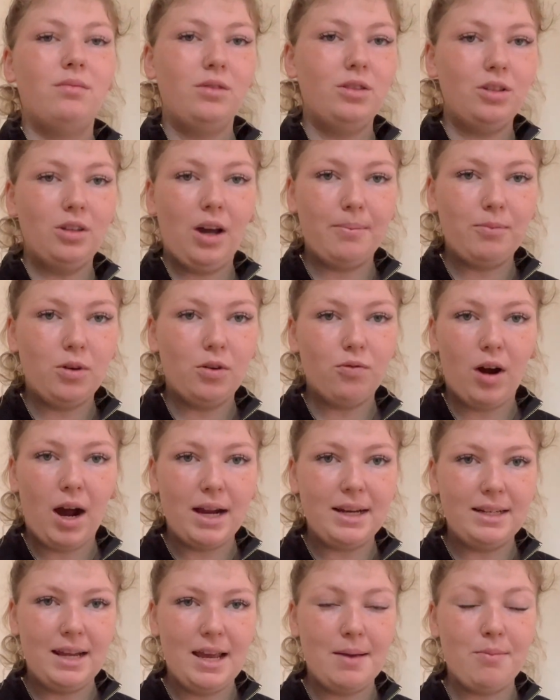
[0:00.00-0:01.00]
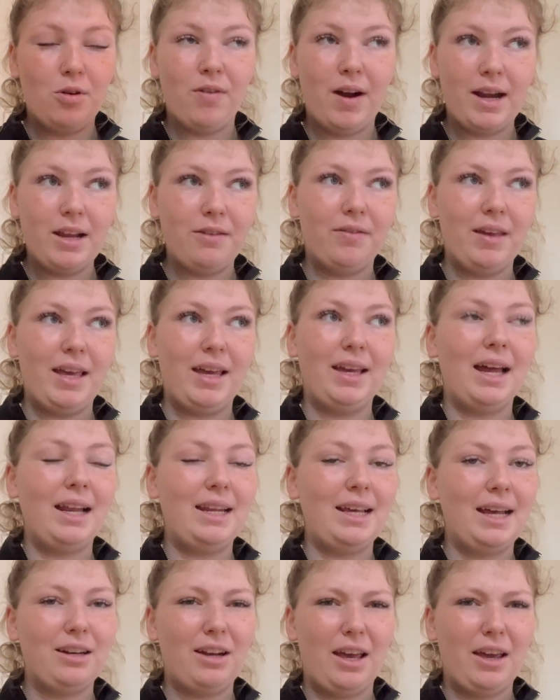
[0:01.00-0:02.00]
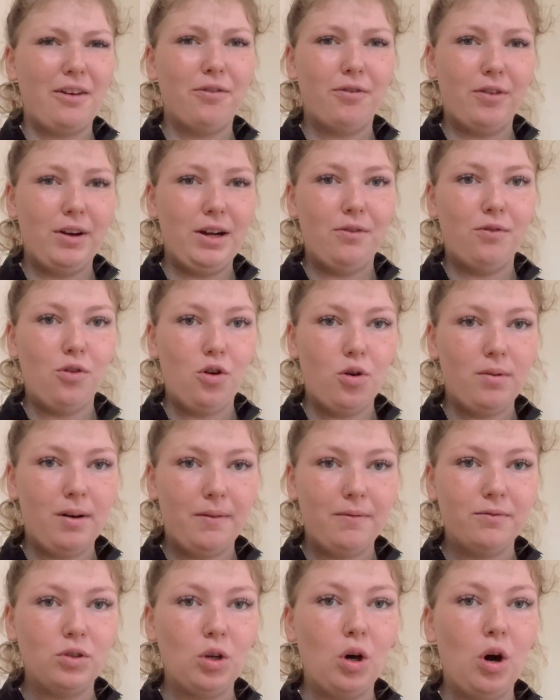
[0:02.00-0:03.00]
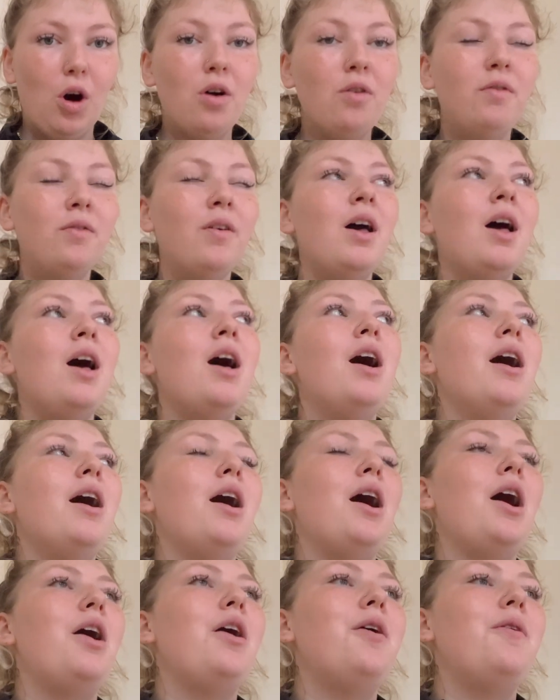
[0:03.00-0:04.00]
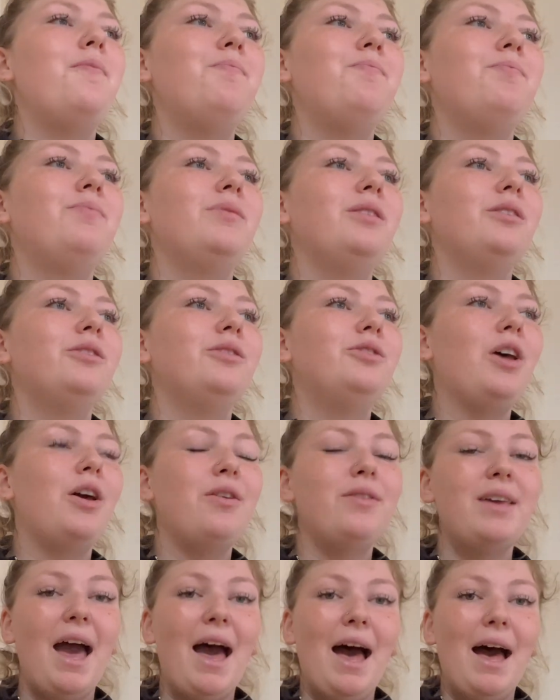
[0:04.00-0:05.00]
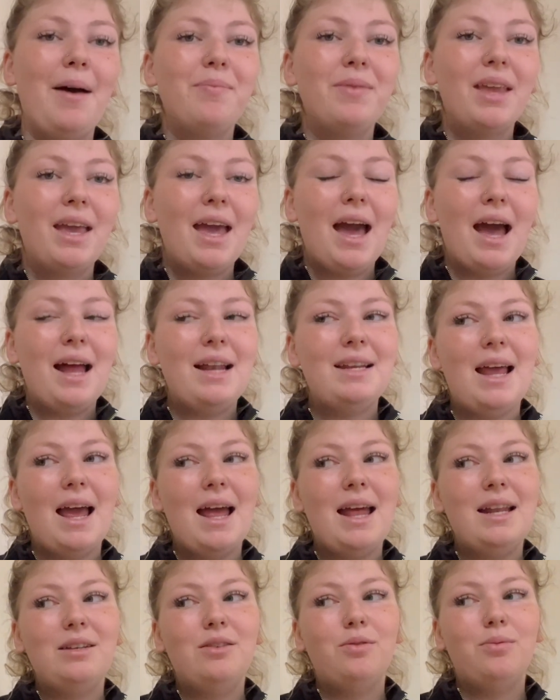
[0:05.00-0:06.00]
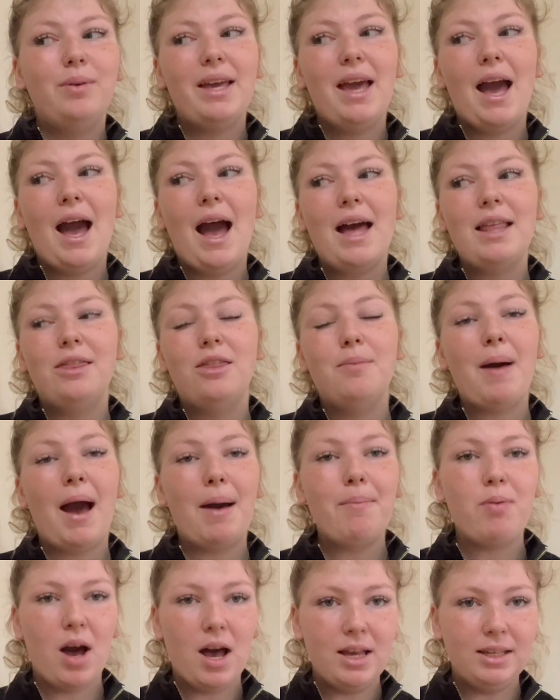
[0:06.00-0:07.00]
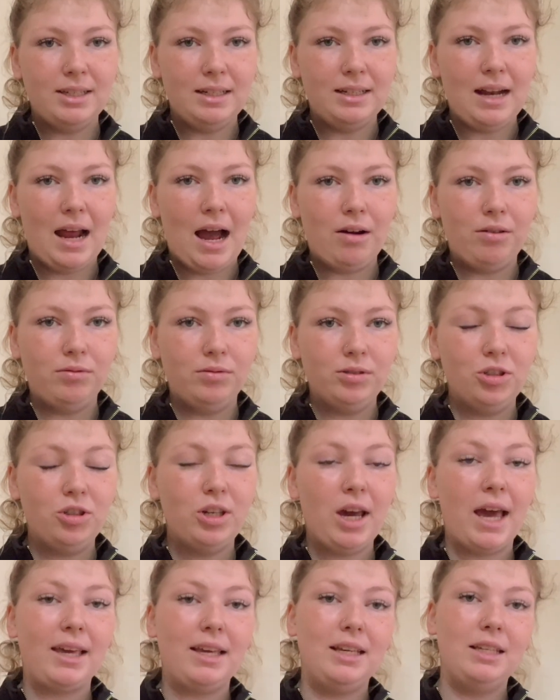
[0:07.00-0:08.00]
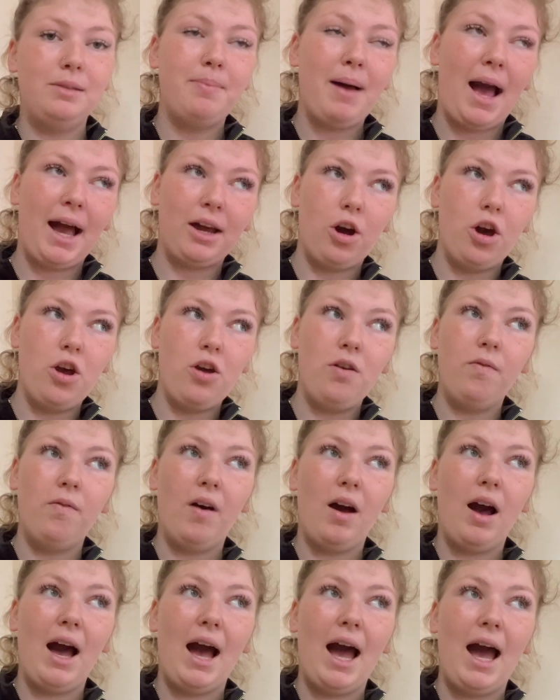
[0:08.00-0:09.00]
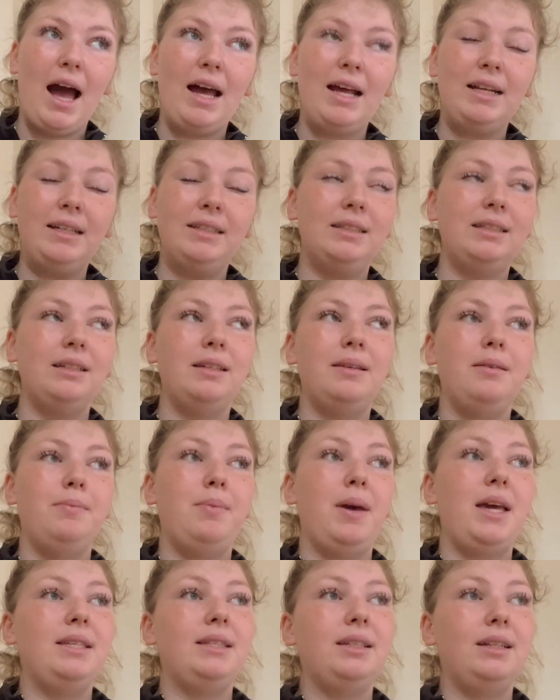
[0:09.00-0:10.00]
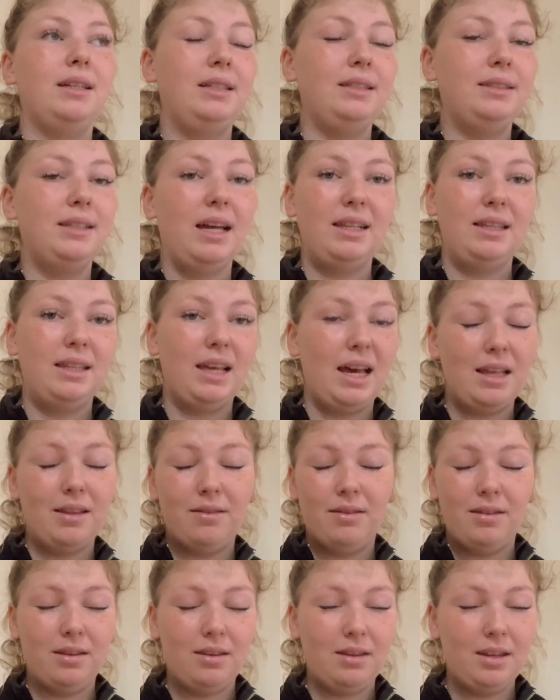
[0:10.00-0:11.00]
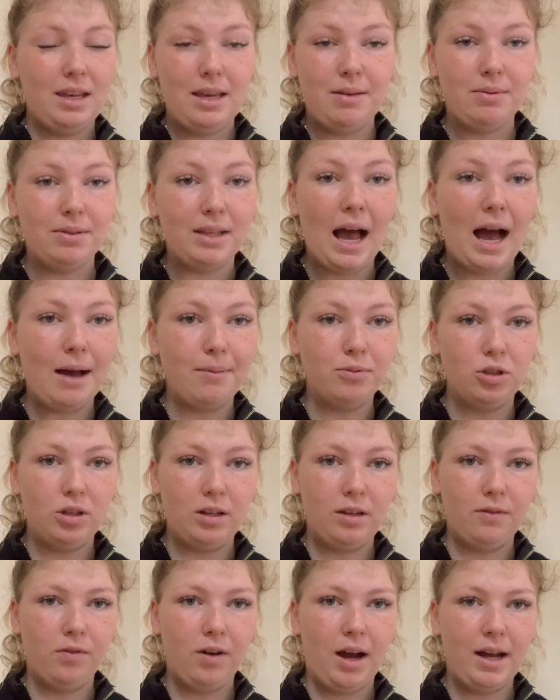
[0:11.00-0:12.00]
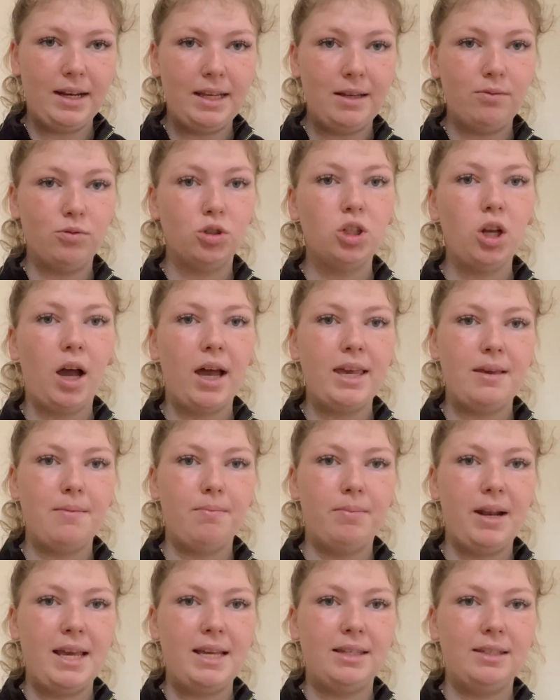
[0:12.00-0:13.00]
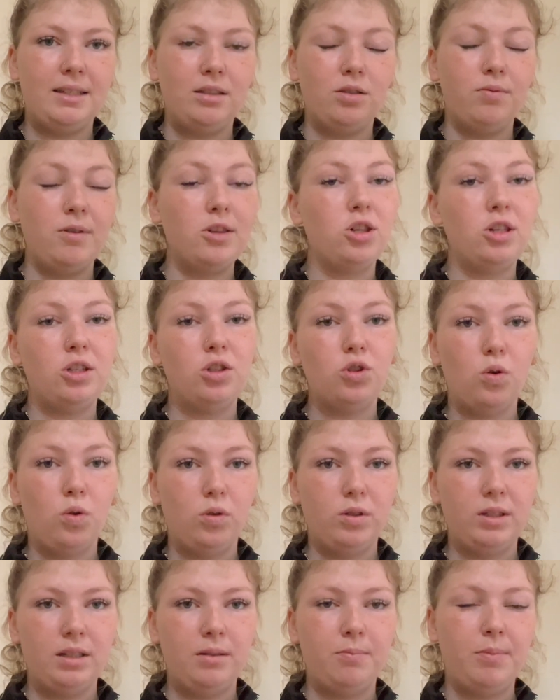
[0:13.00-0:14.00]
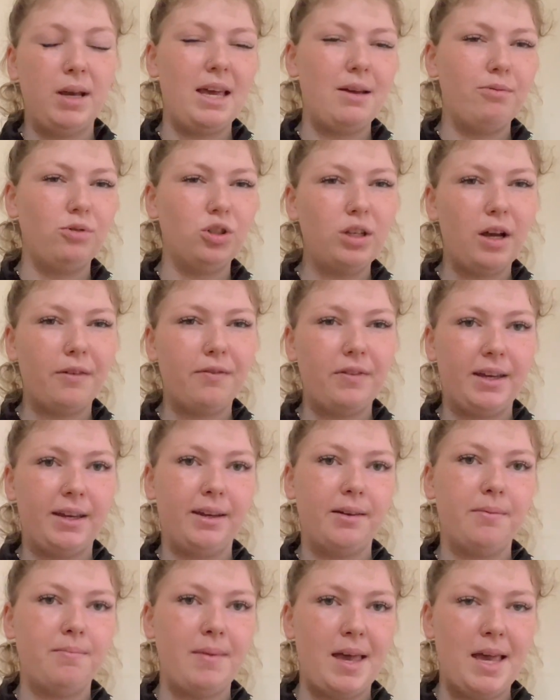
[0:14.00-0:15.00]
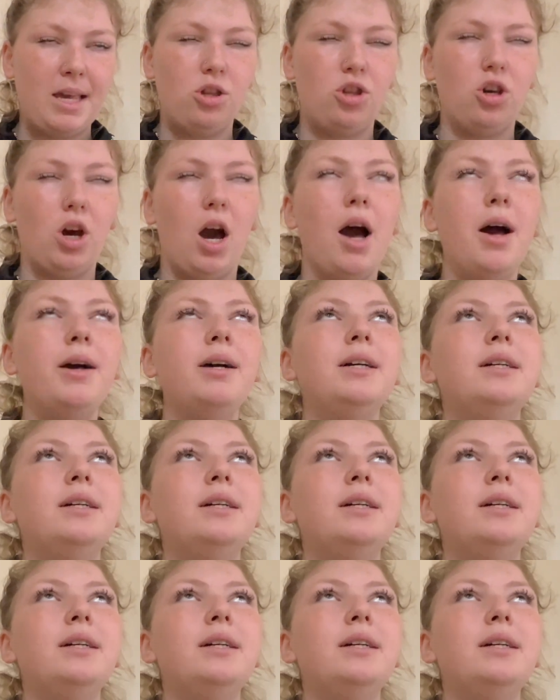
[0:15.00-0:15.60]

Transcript: not riding him or anything, and he had like 3 or 4 months off. So yeah, and then we had the back person out to check his back over, and he basically said that he was absolutely fine. He was tight in places which he sorted, but it was nothing major.